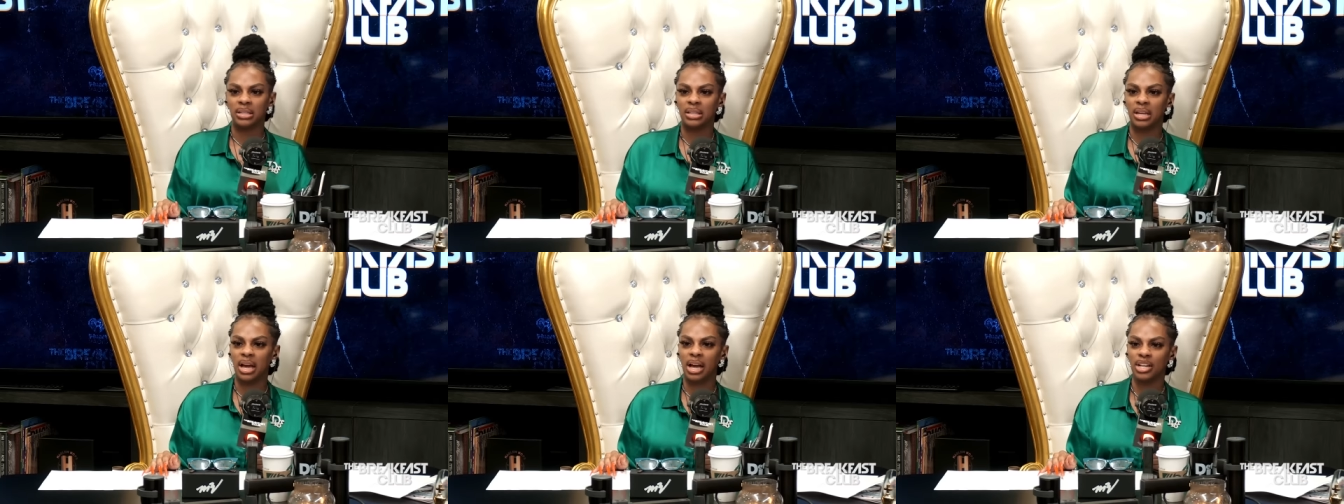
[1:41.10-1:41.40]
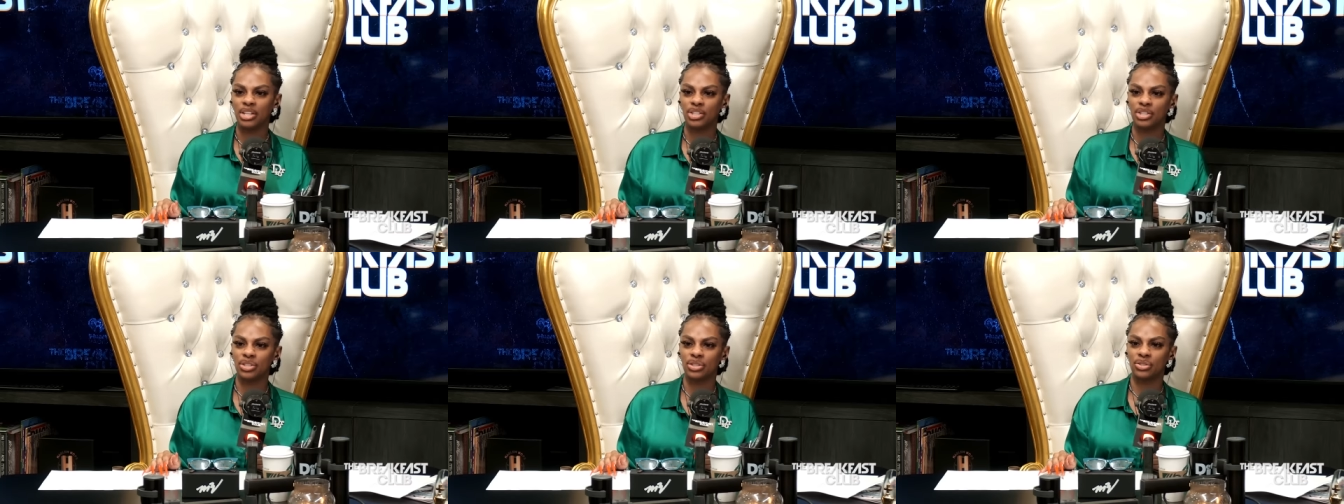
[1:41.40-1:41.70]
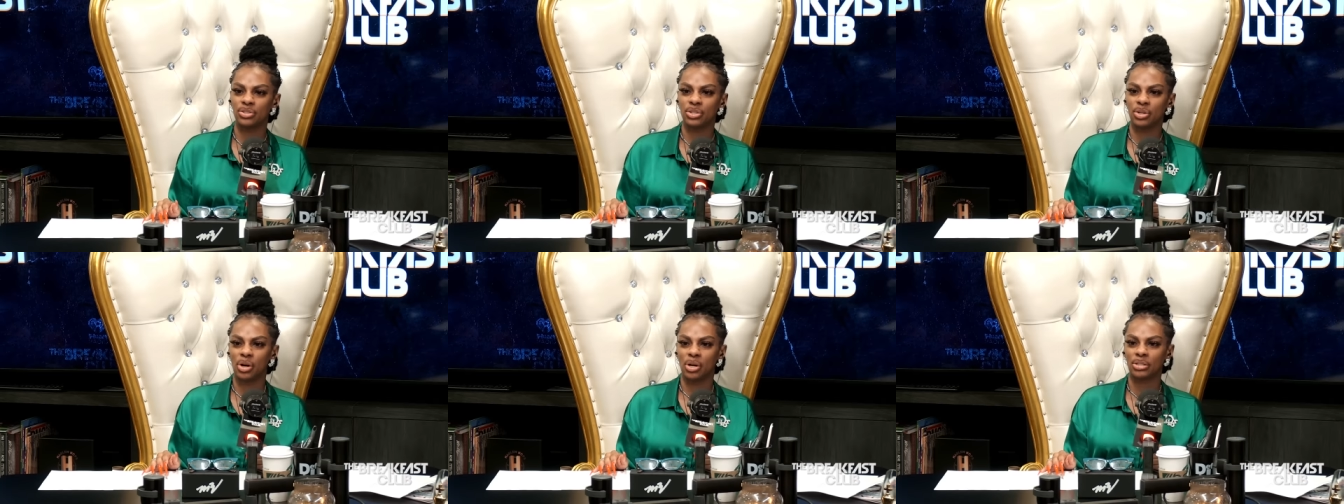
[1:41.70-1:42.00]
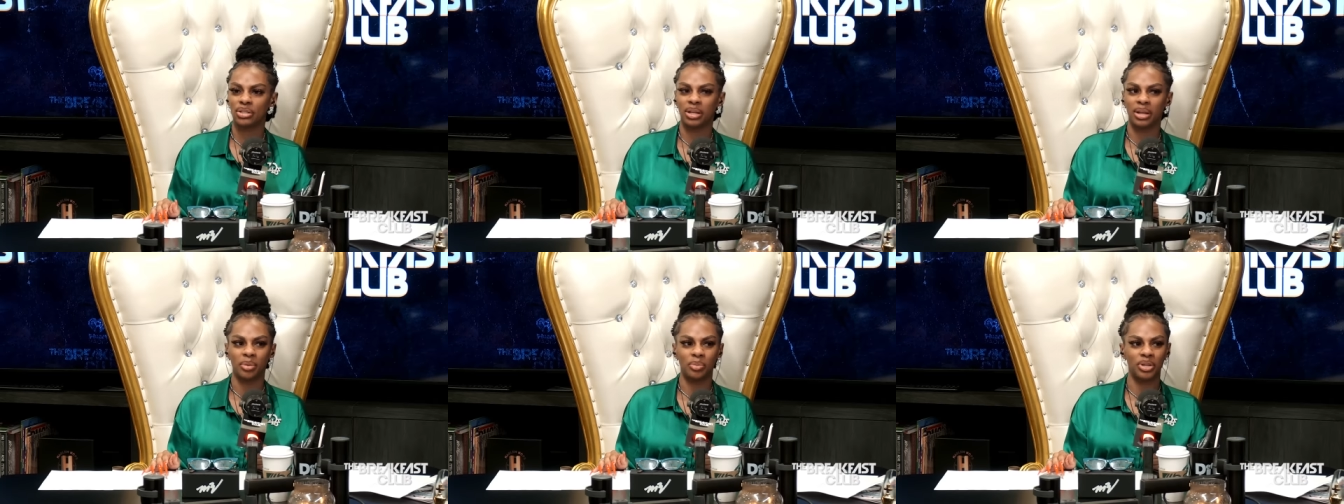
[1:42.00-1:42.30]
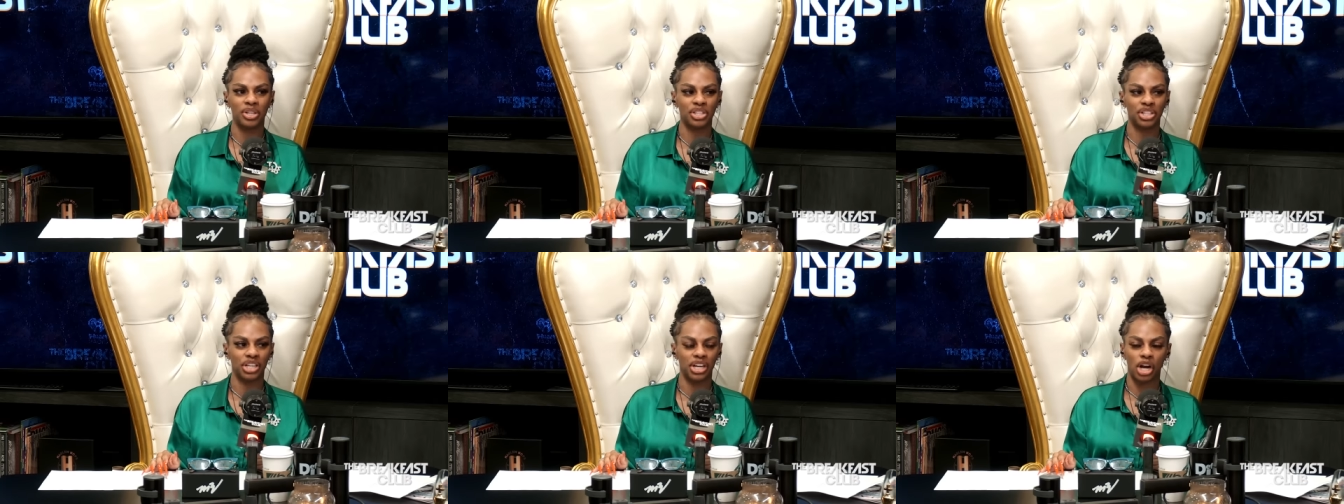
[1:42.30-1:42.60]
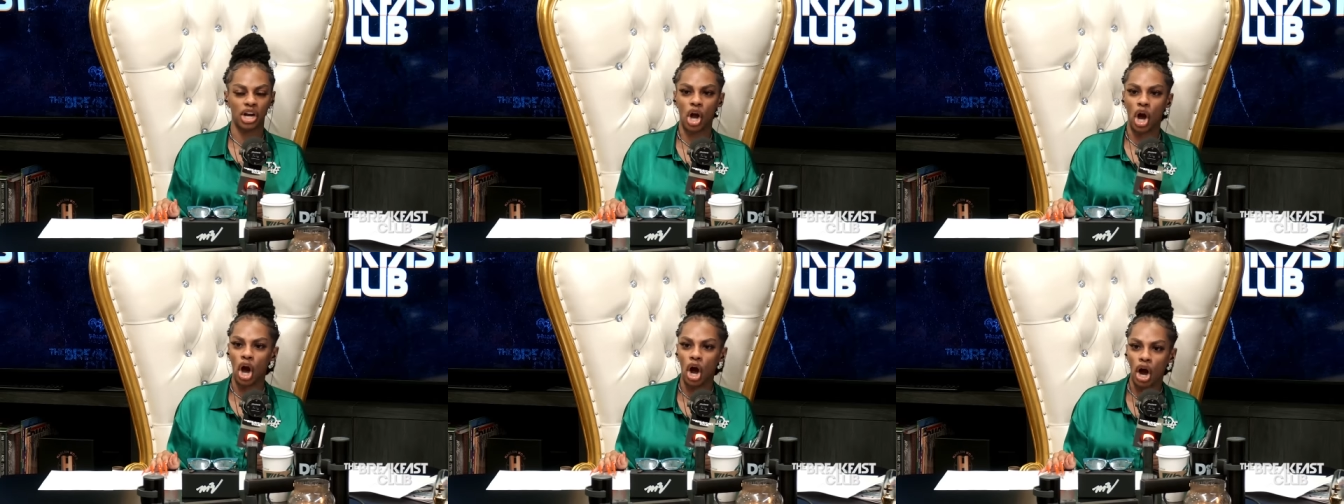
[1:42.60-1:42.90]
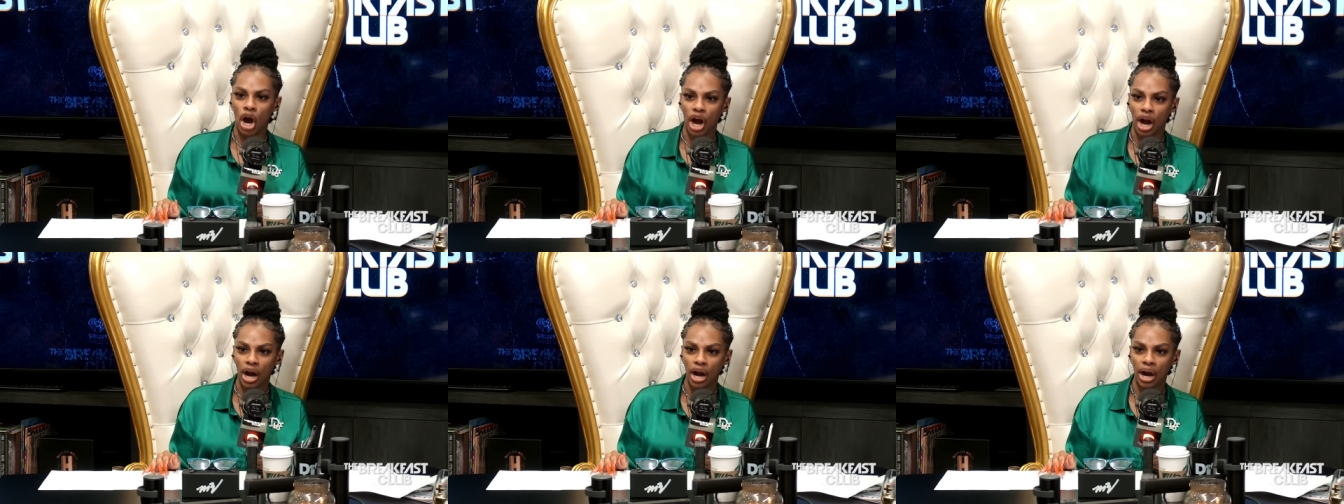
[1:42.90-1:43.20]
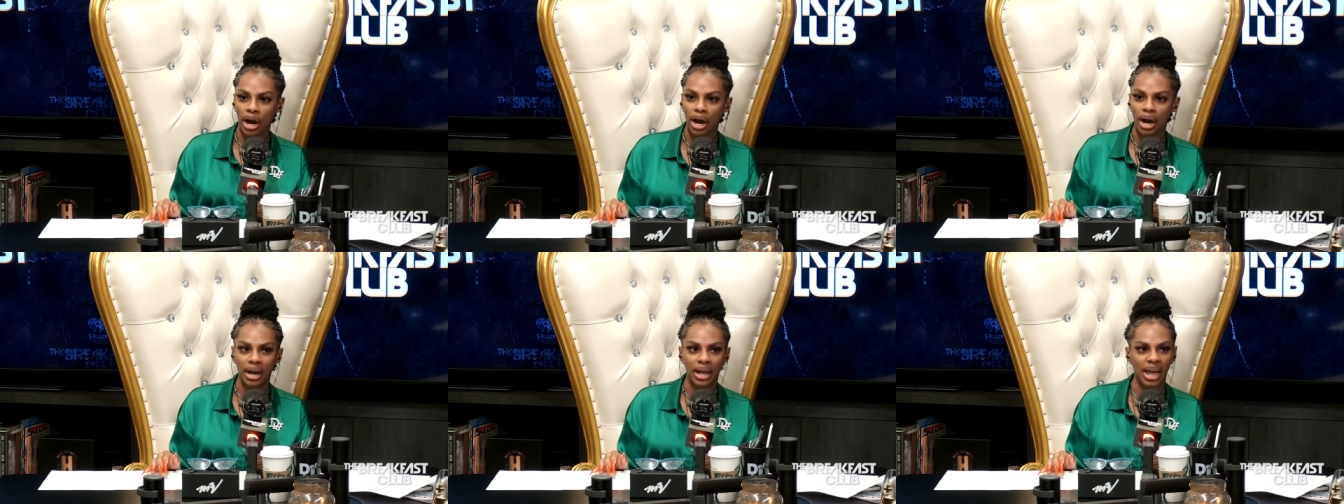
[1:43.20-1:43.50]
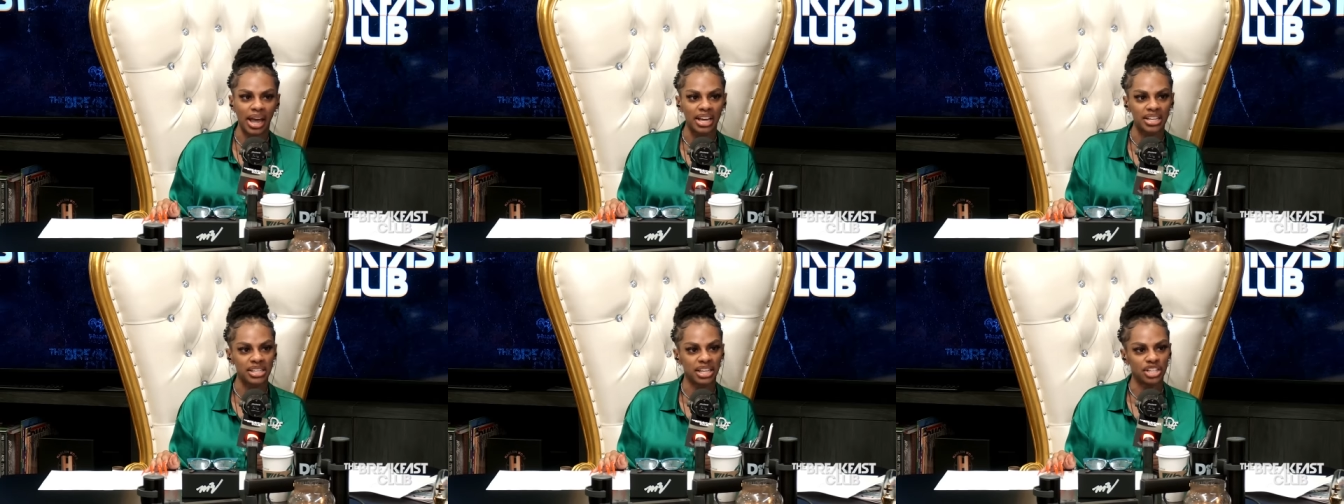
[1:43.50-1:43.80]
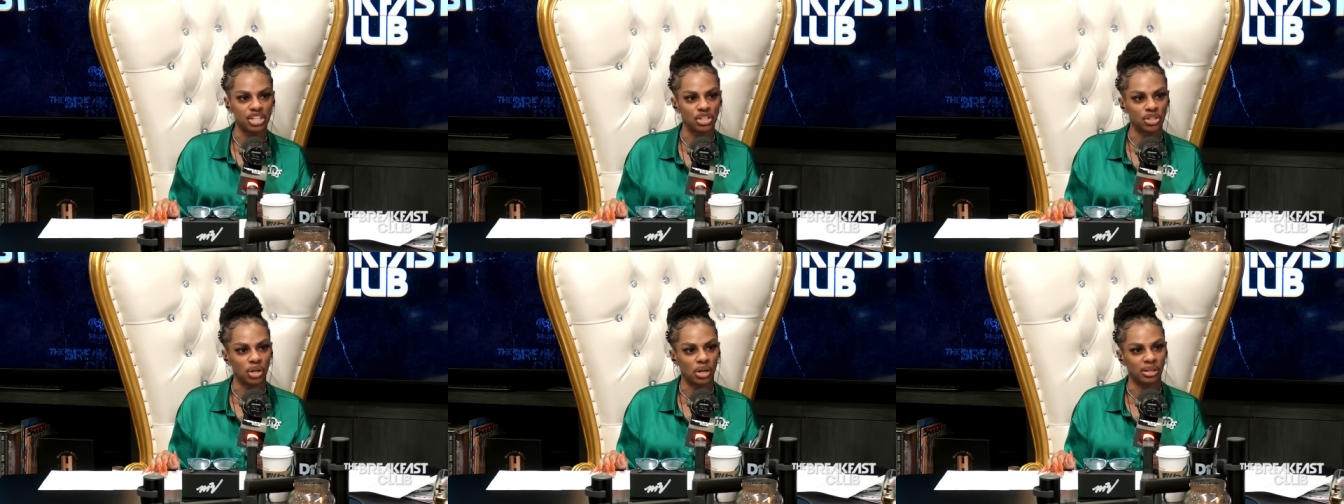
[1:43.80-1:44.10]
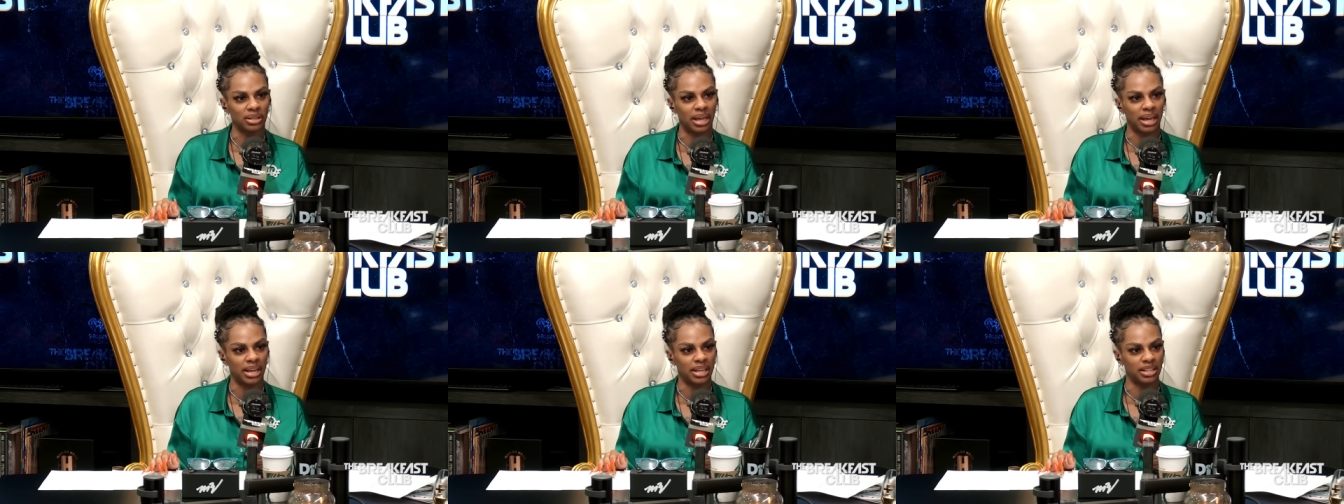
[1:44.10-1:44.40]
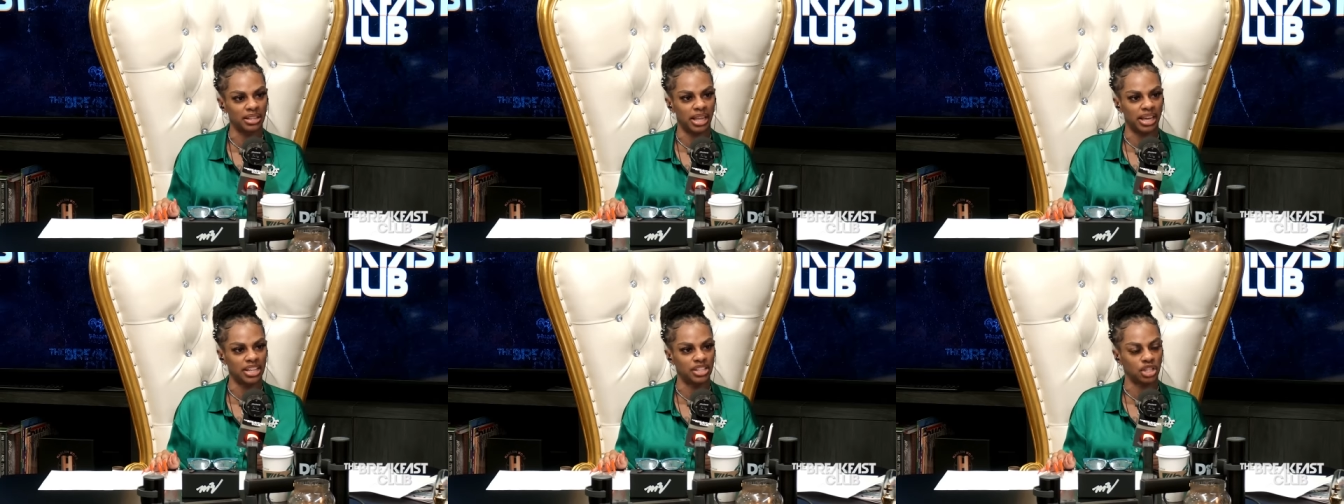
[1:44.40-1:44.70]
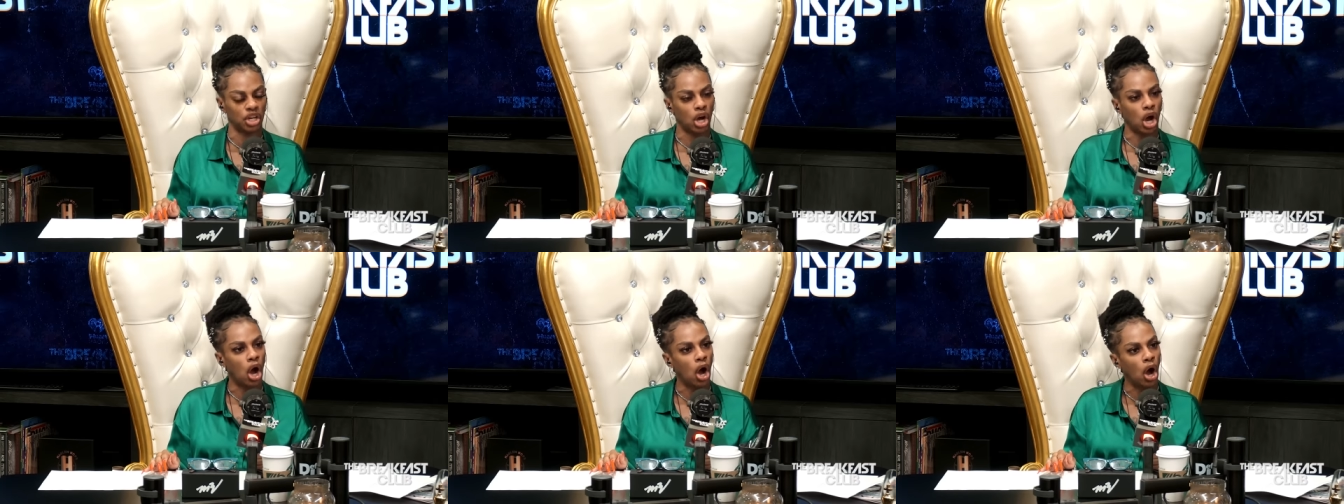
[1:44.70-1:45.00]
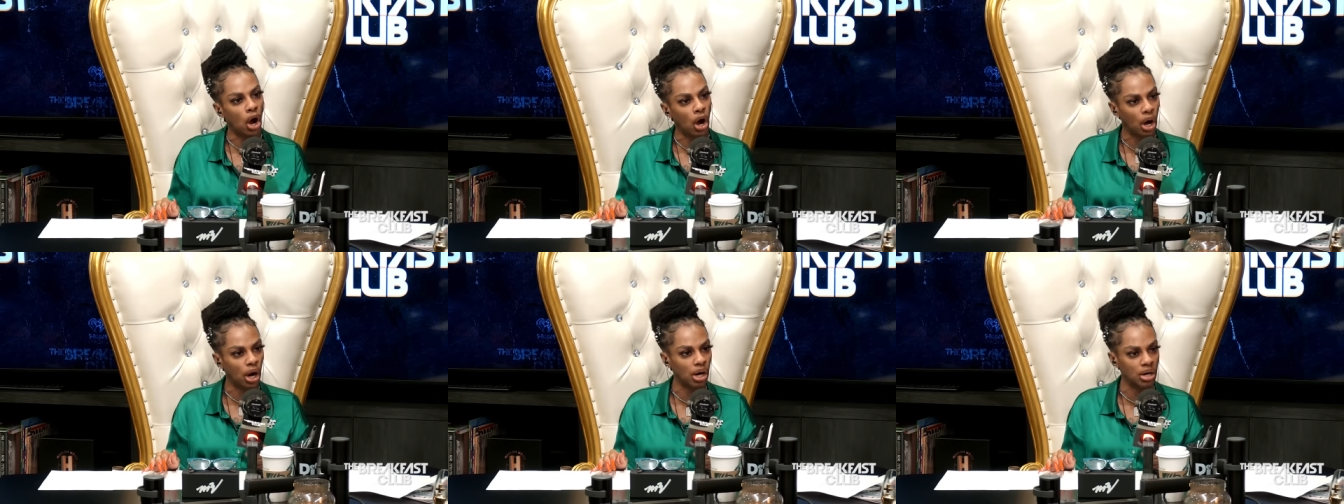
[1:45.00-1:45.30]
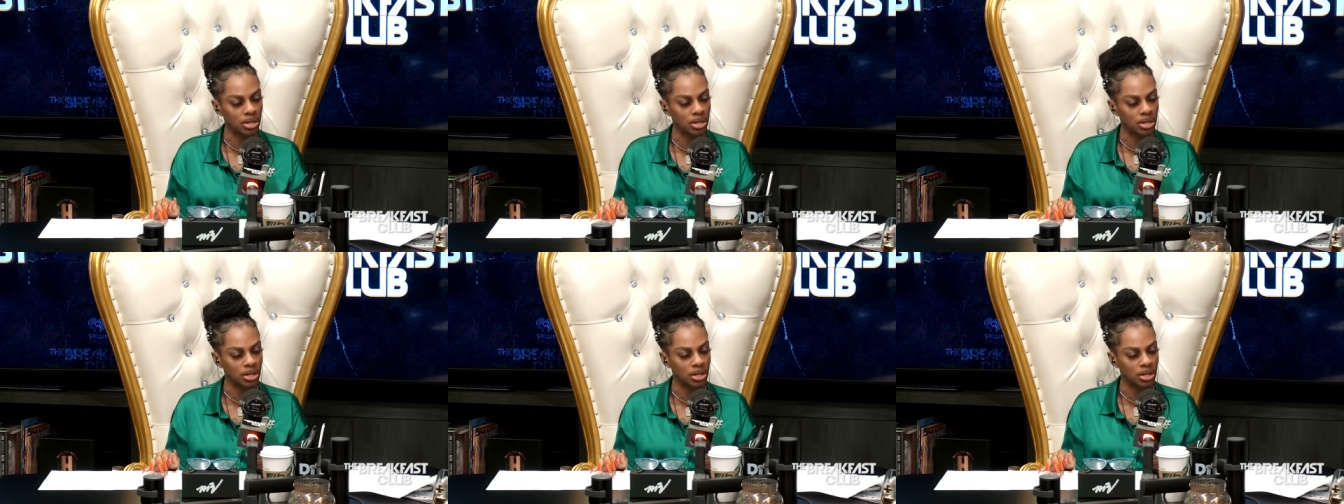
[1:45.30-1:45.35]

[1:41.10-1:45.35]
Not she talking to, like what is that she? That sounds car? crazy. Yeah, it's like she talk like like it's a car